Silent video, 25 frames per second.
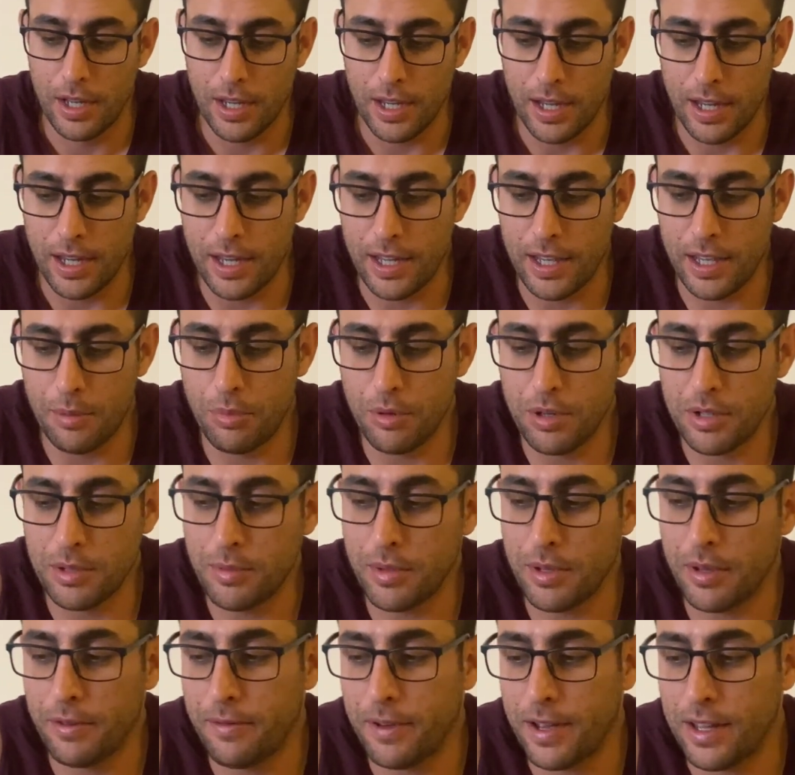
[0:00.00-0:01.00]
And that brings
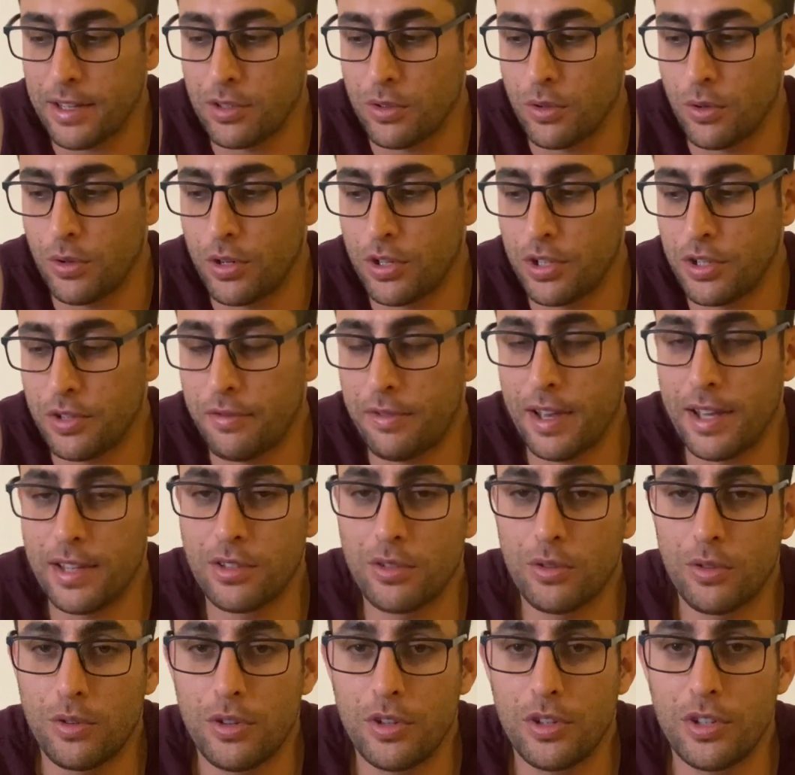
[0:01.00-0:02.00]
me to the Fast Orange.
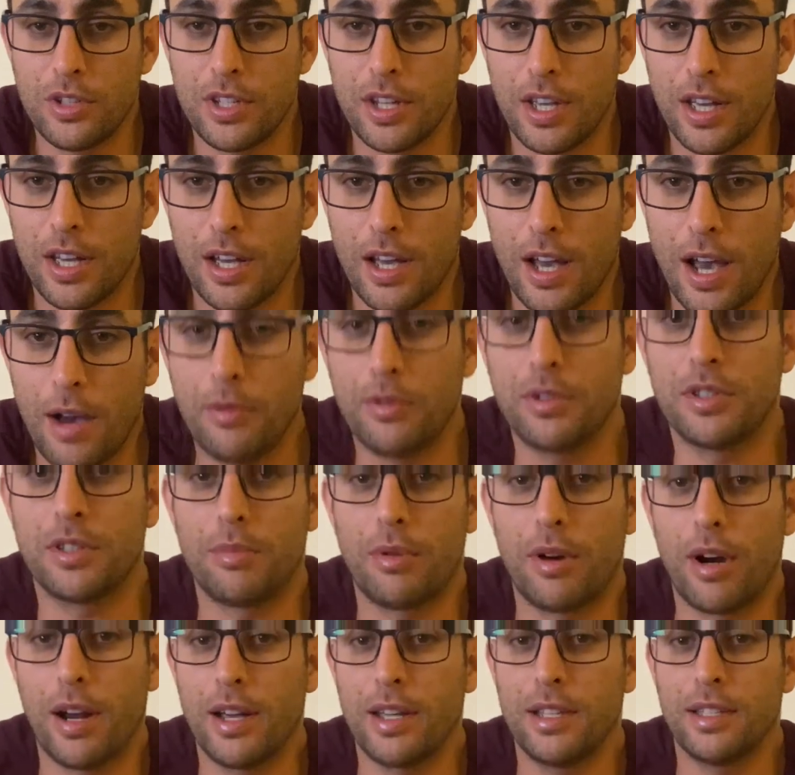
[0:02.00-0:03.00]
Fast Orange, I was
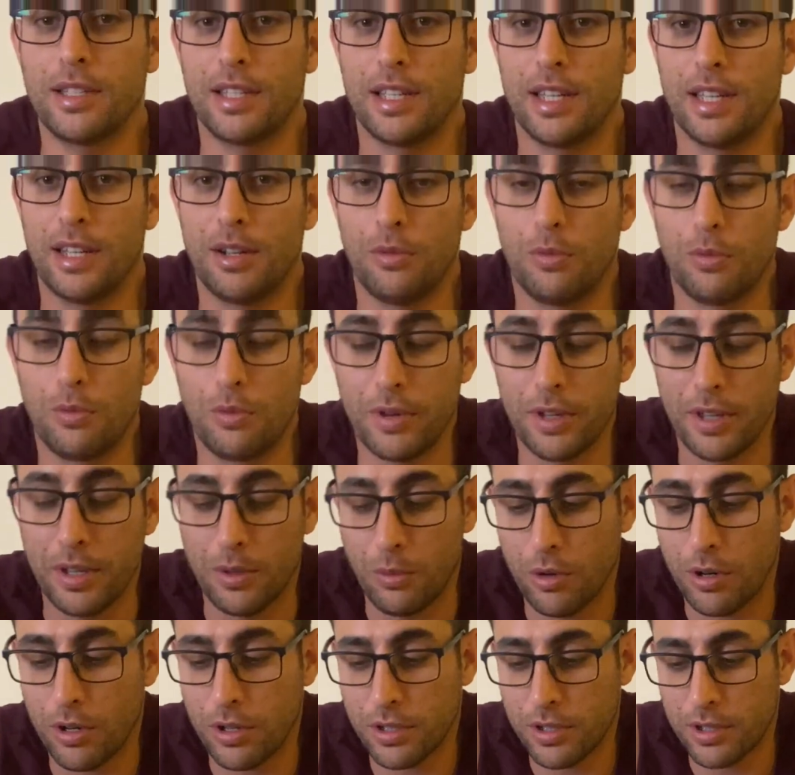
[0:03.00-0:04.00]
surprised. It really
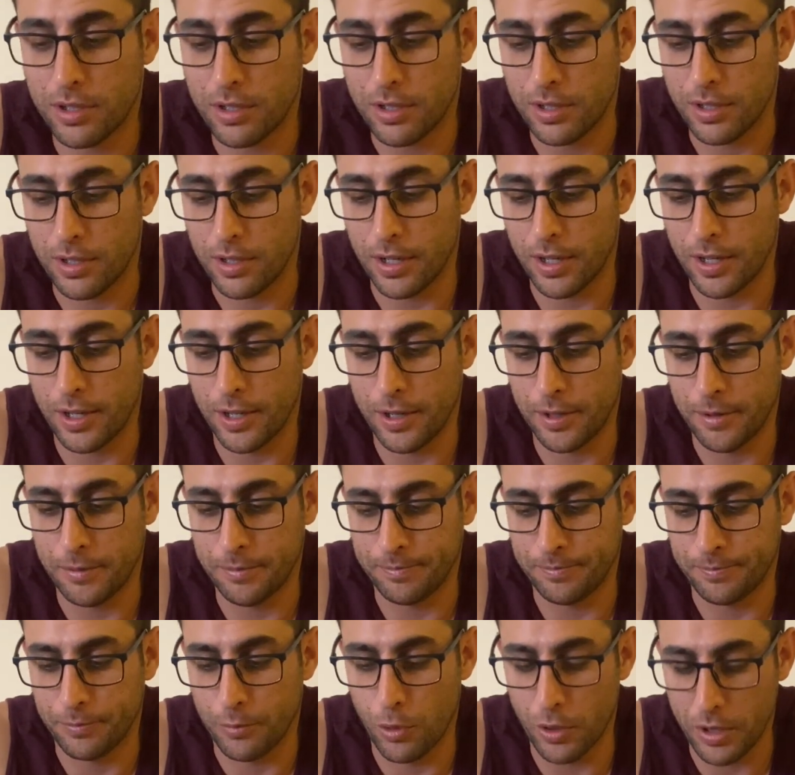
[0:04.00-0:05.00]
works
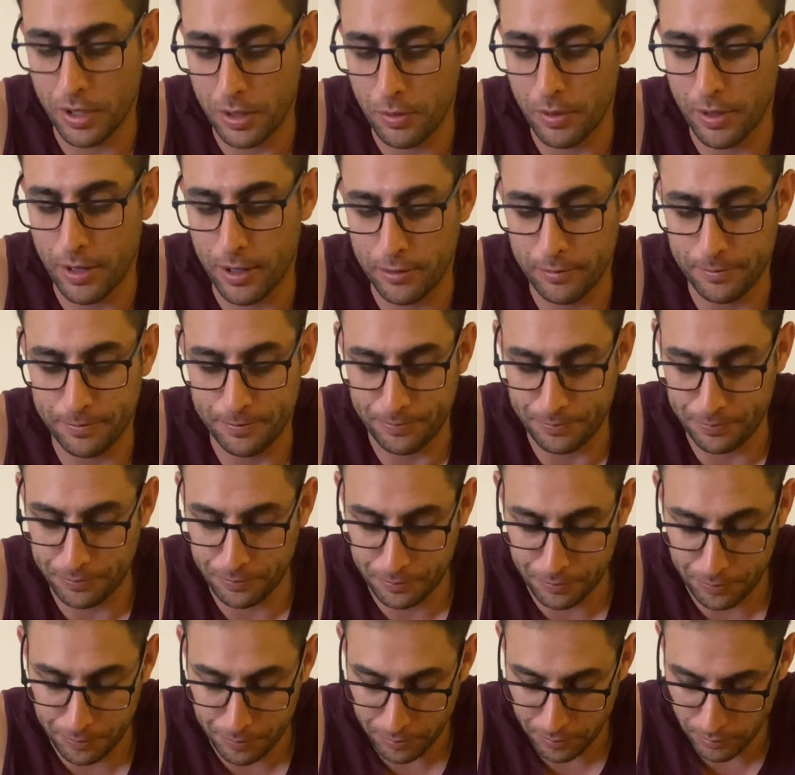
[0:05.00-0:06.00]
really well.
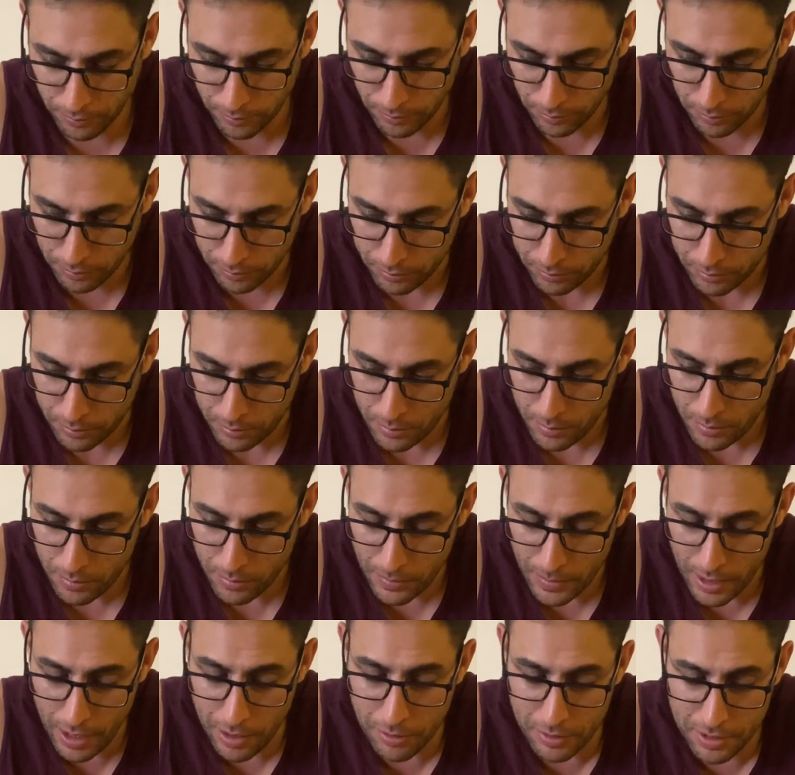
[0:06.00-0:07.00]

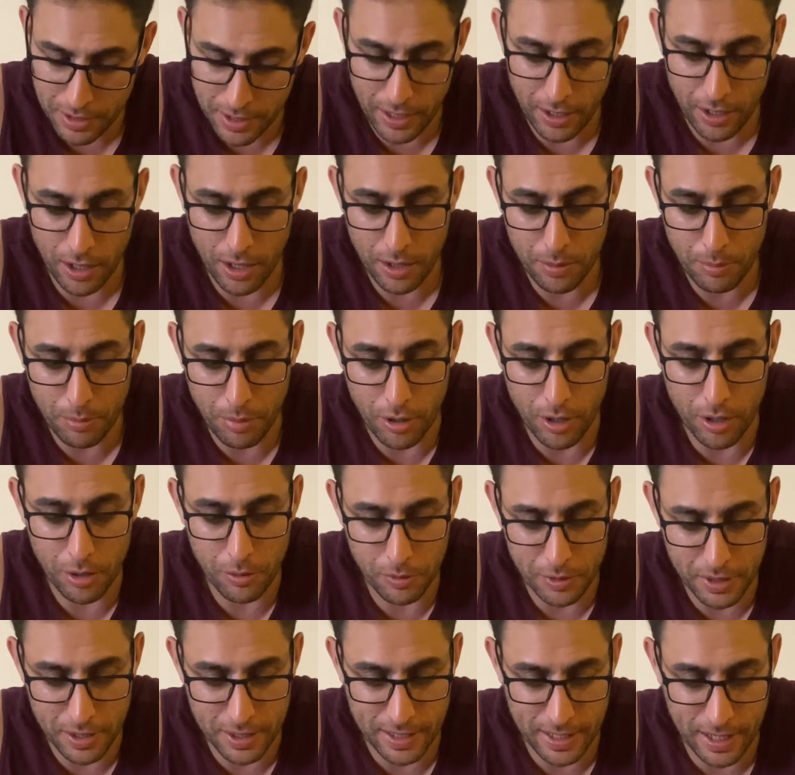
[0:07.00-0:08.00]
I would say on par
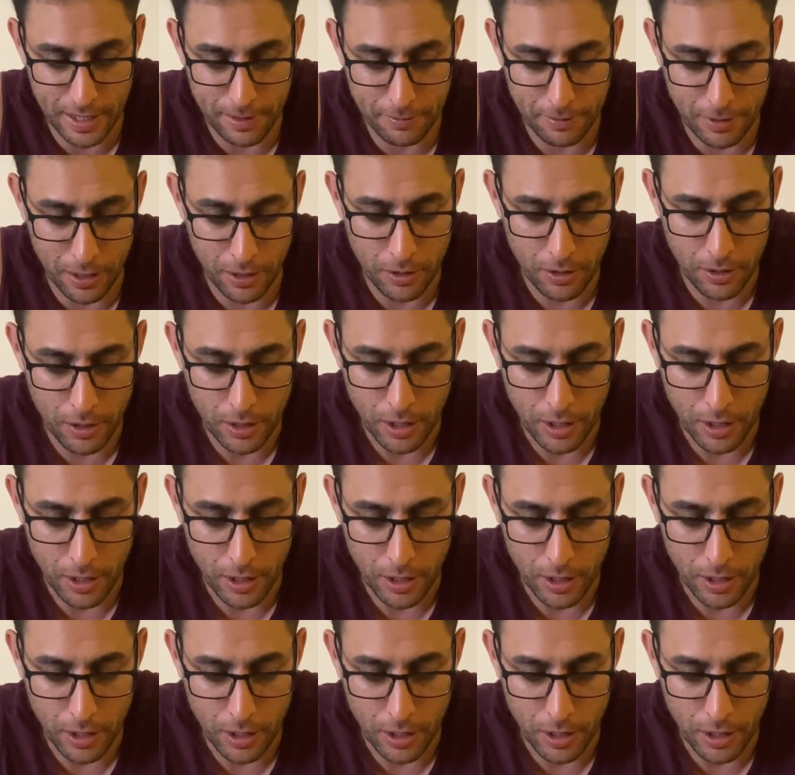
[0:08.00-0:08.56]
with the Zanfel.